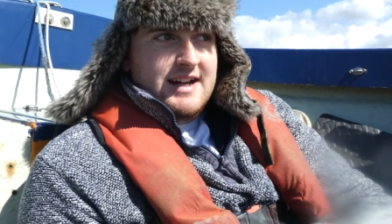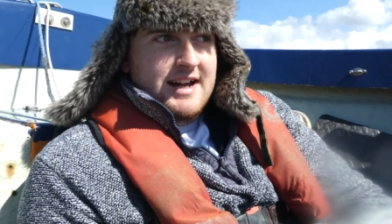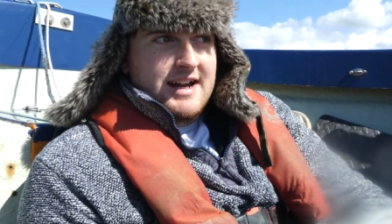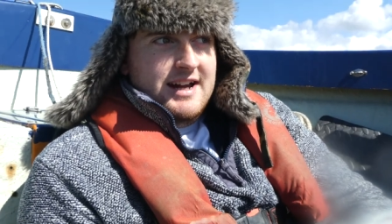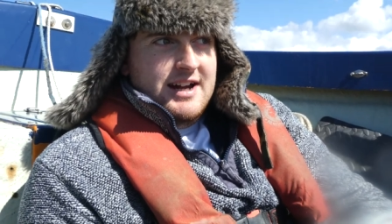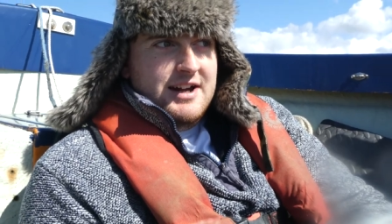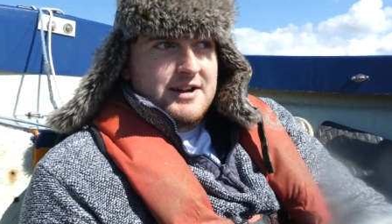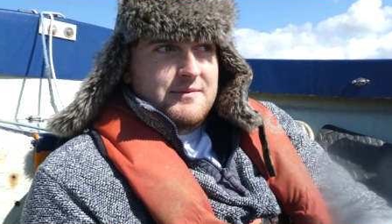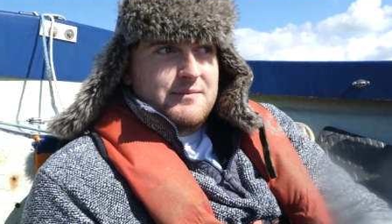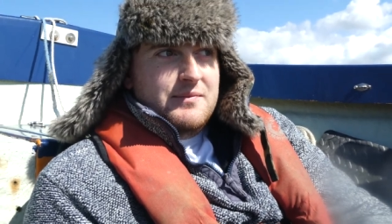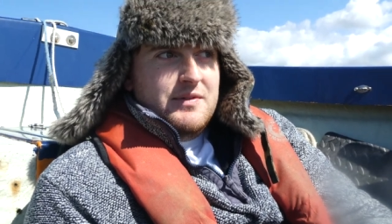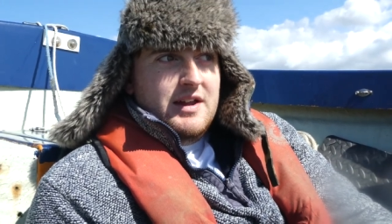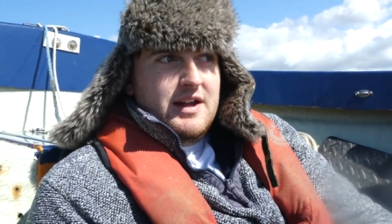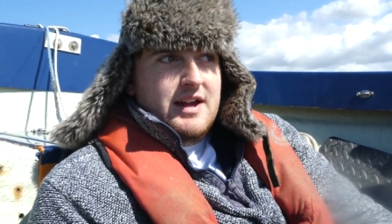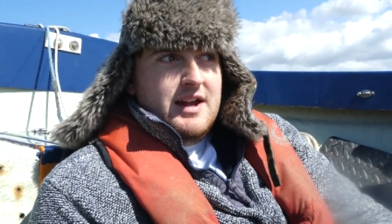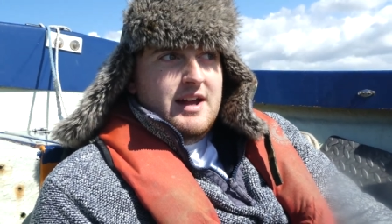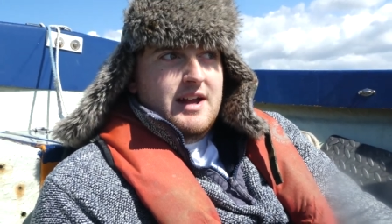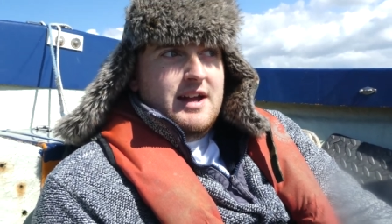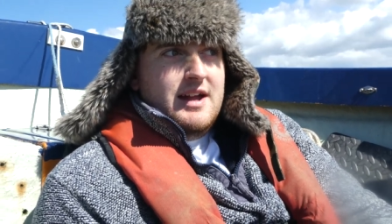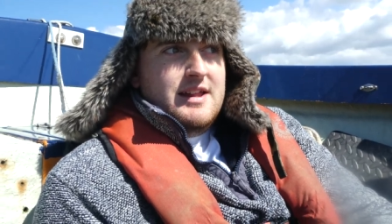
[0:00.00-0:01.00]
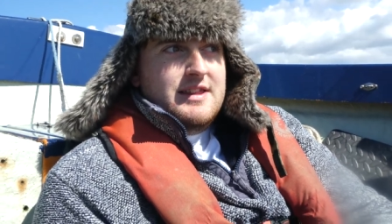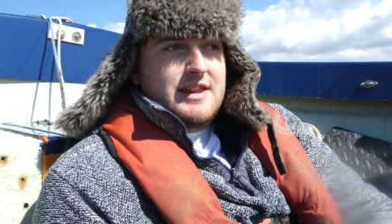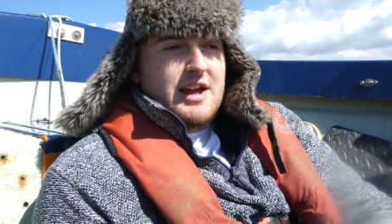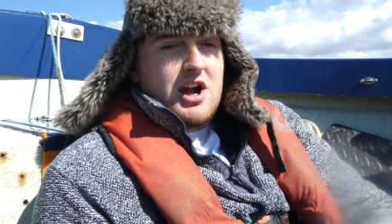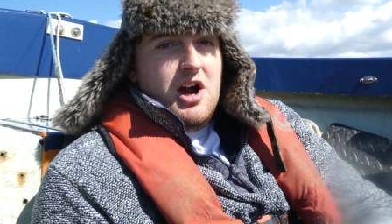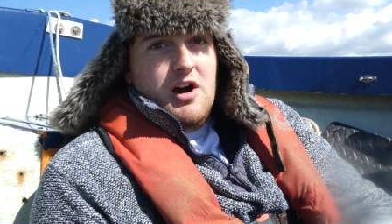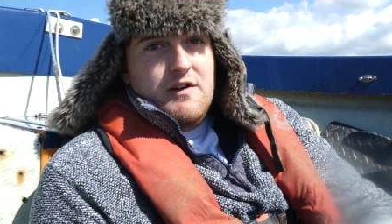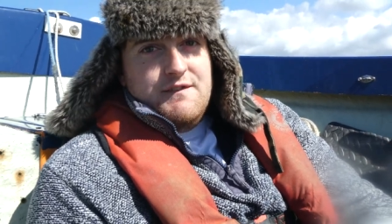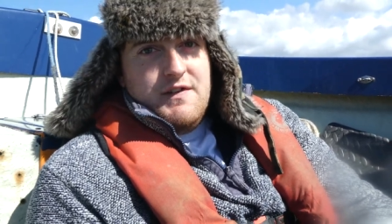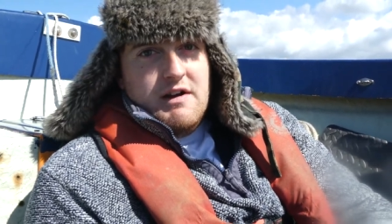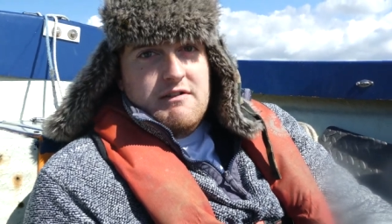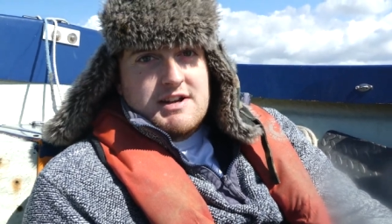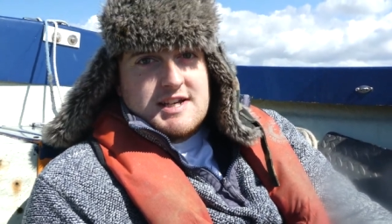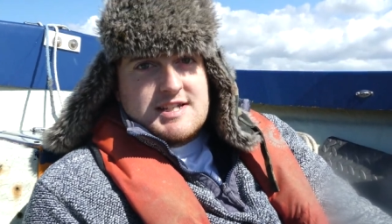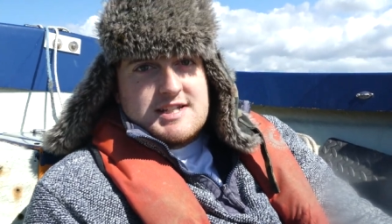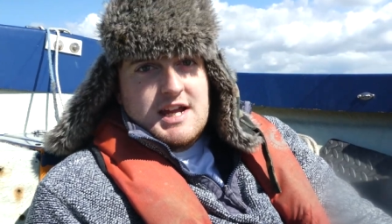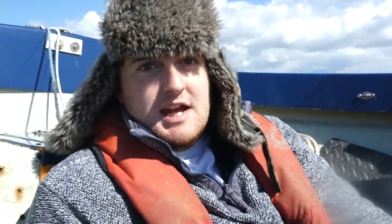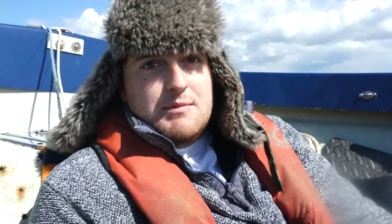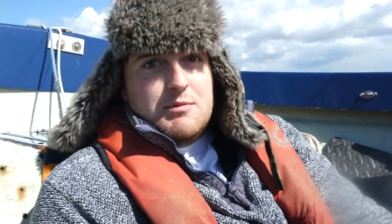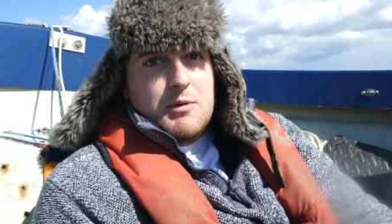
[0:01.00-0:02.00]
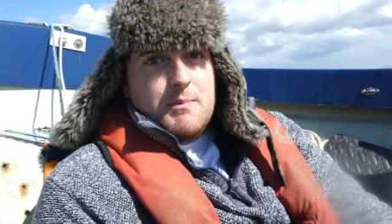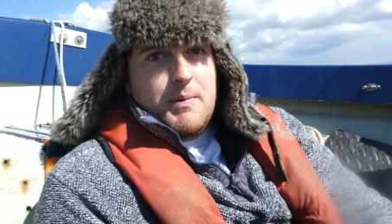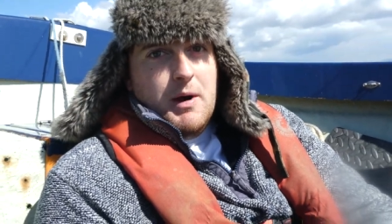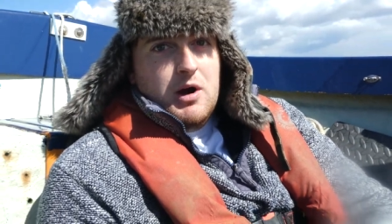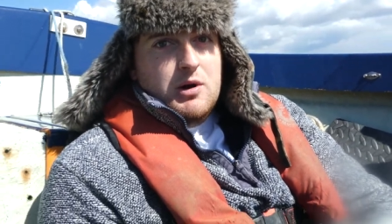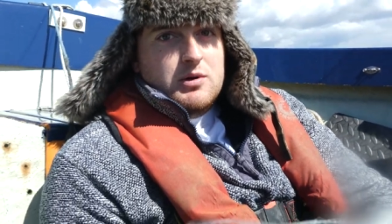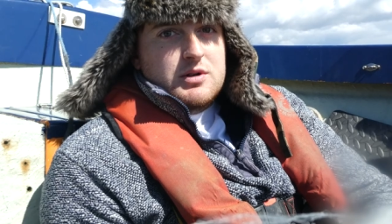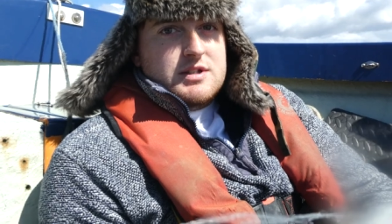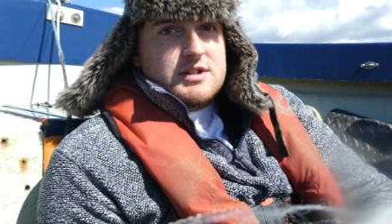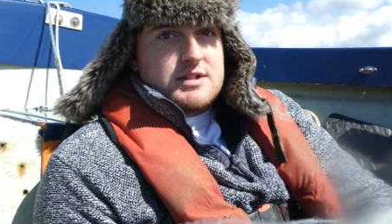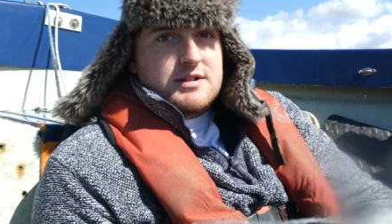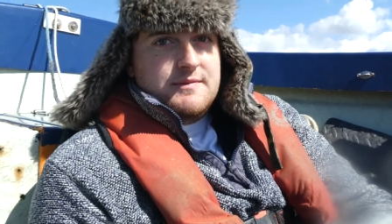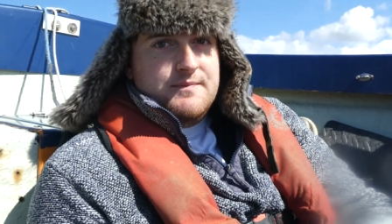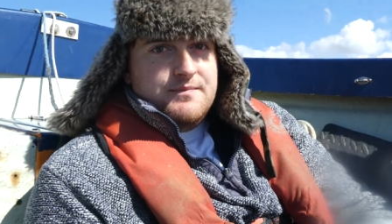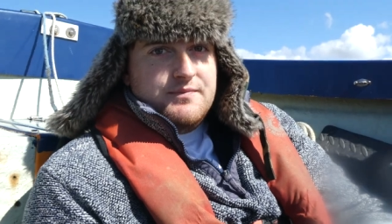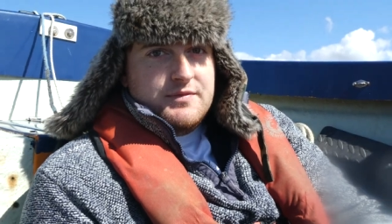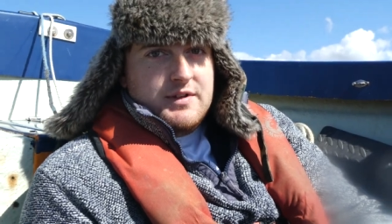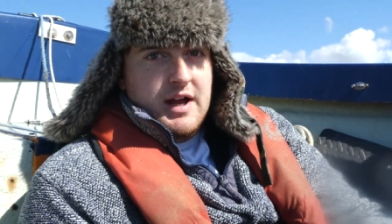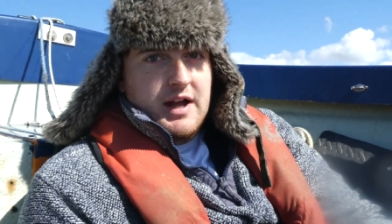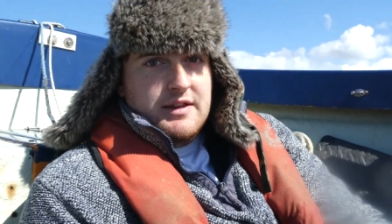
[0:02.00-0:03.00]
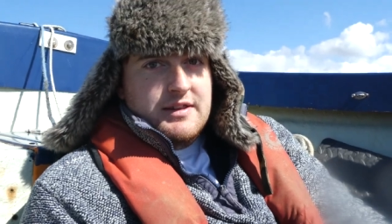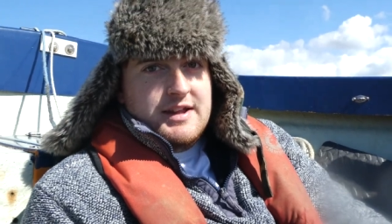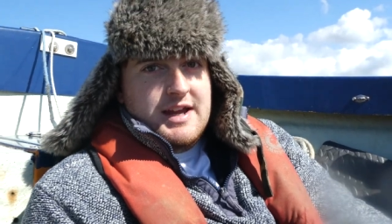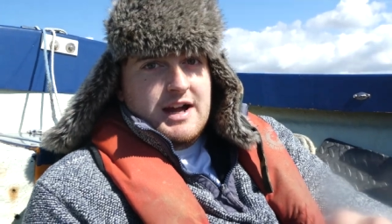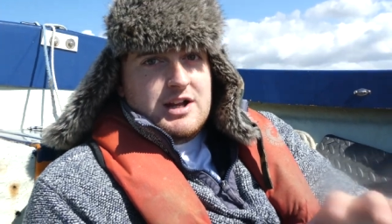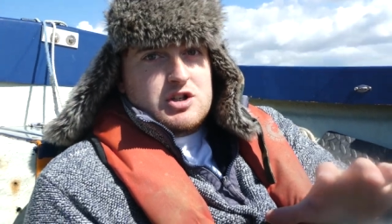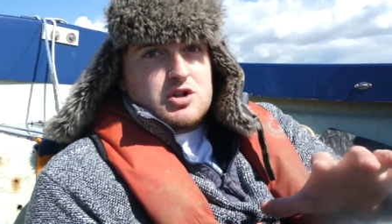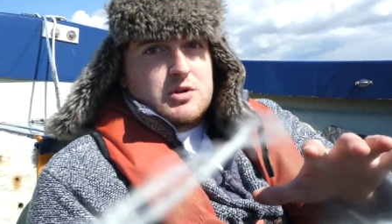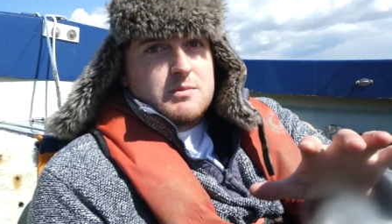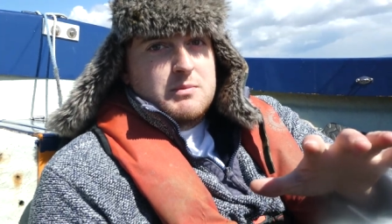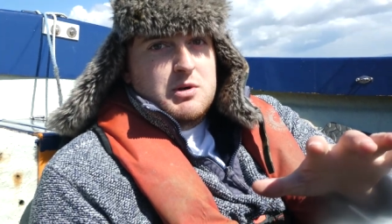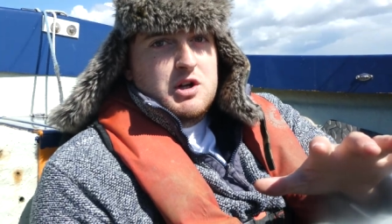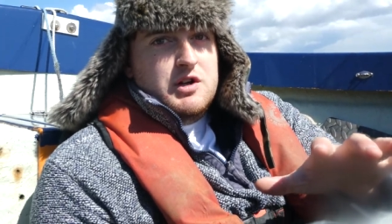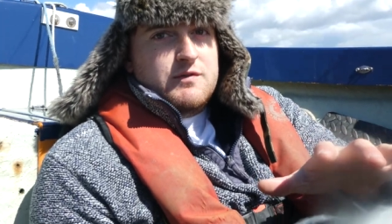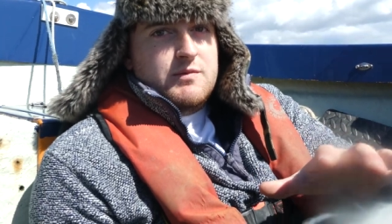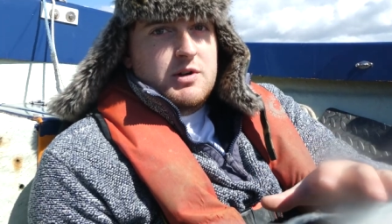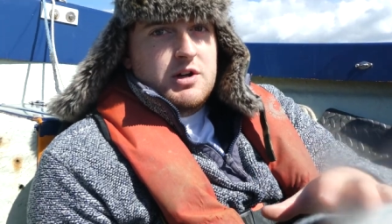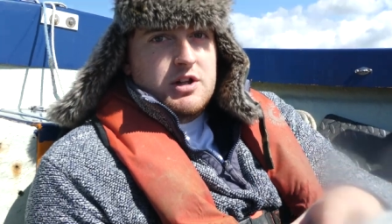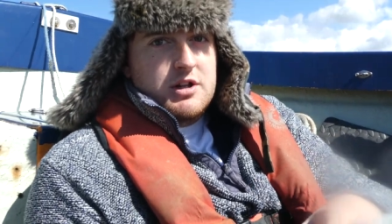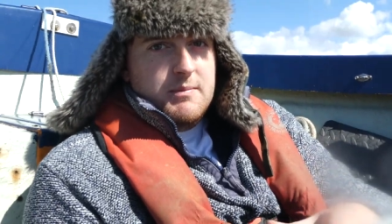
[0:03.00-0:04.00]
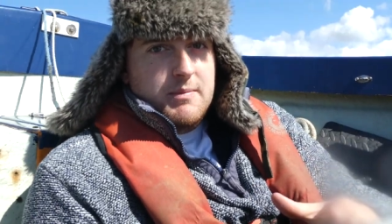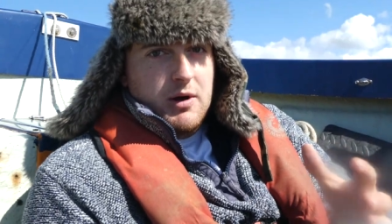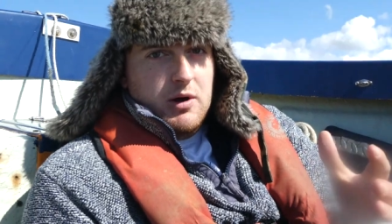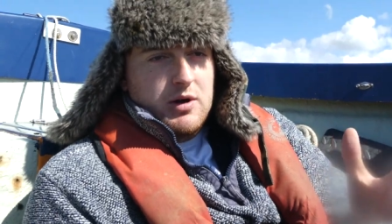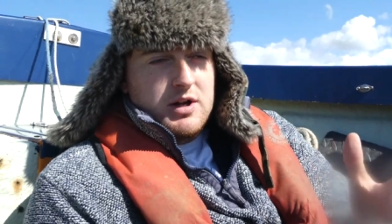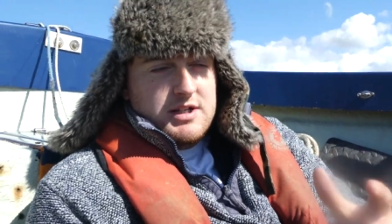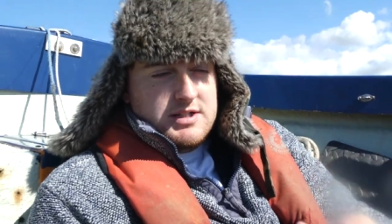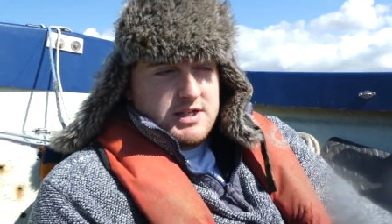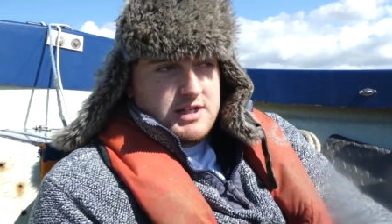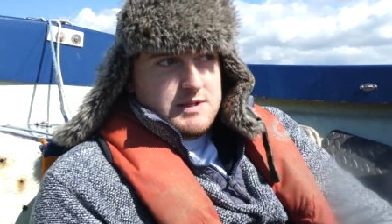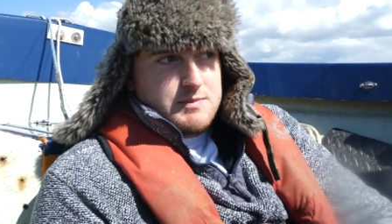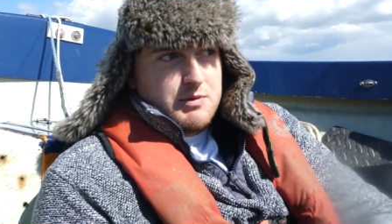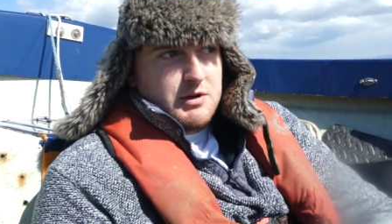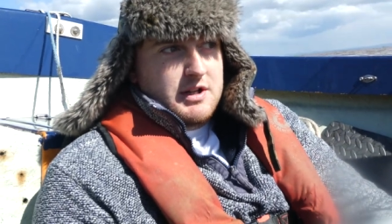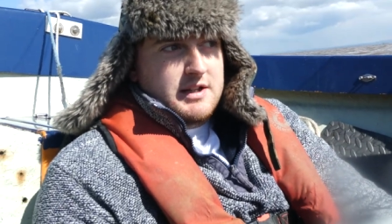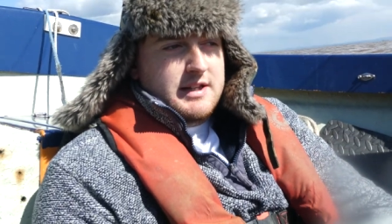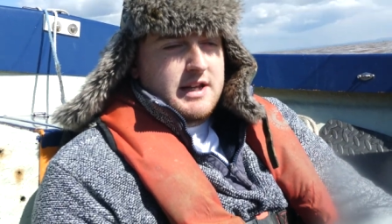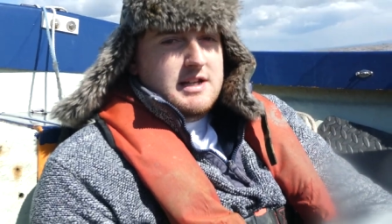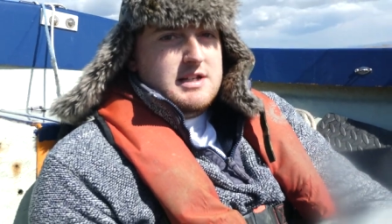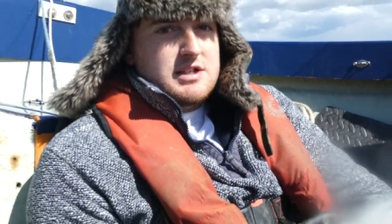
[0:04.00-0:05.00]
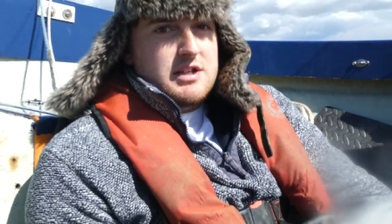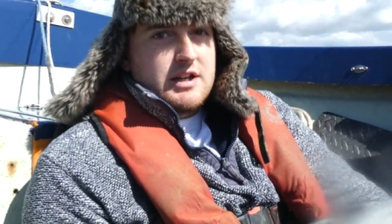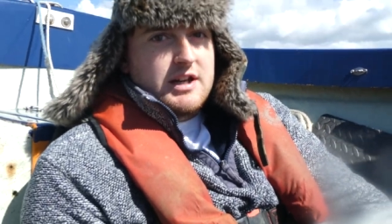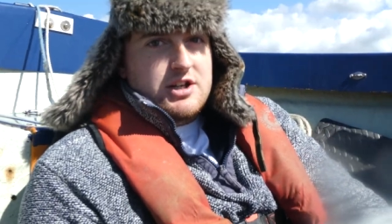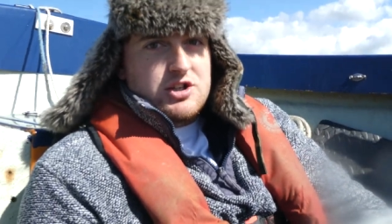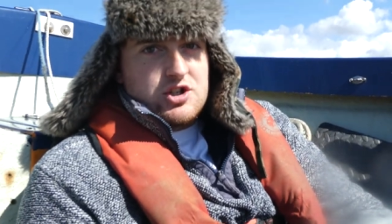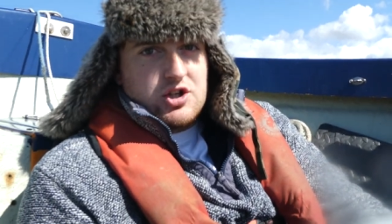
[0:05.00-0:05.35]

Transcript: Um, they are very stable boats and the actual movement of the boat is, is pretty decent.